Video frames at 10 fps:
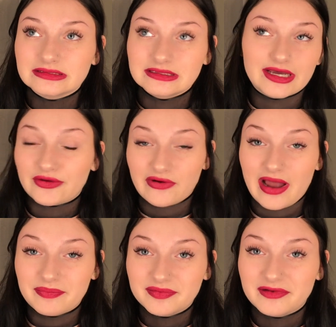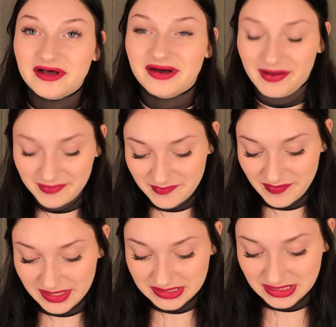like crap,
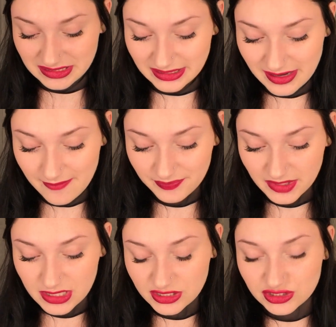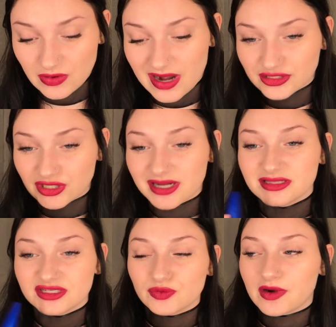basically. So I
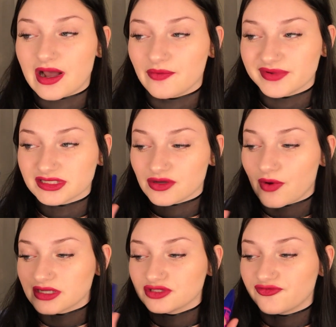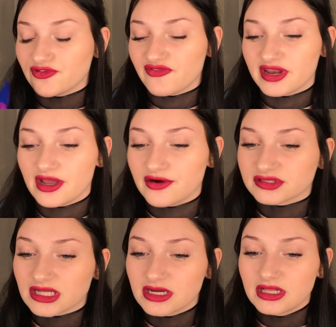tried this one out because I watched a few
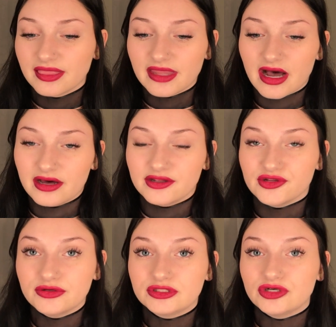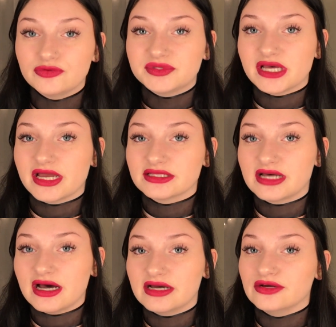videos on YouTube saying
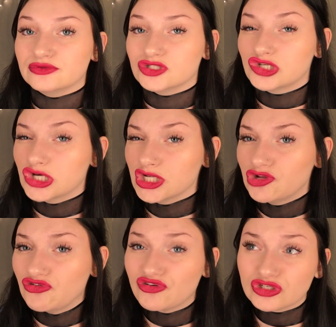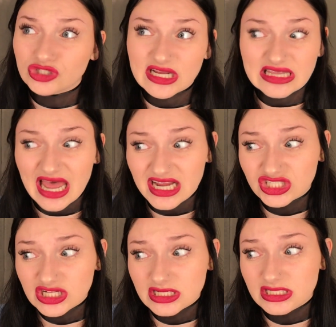that it was good for straight
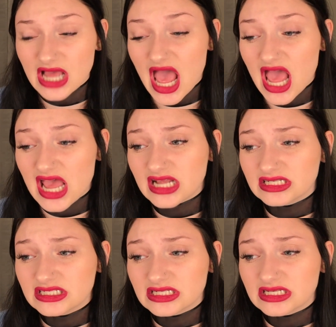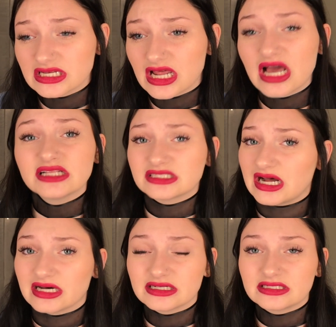lashes, and it's
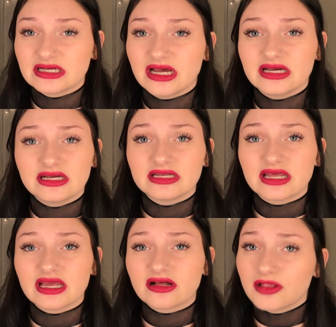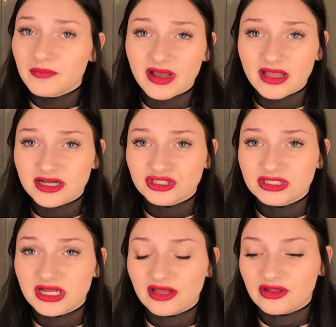not. And it clumped my lashes
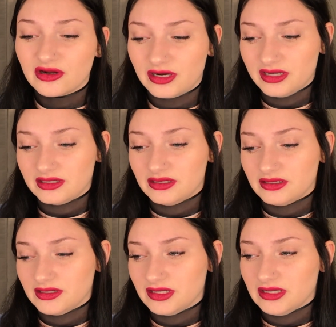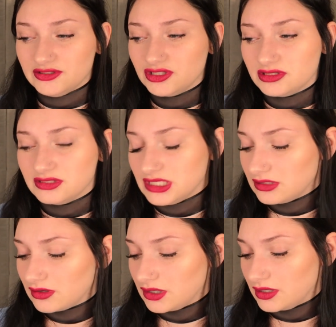together, and it just
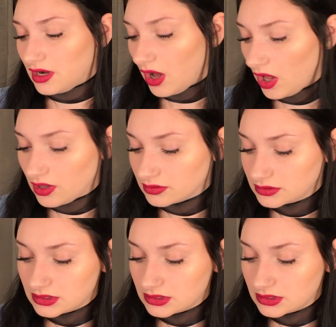didn't look good at all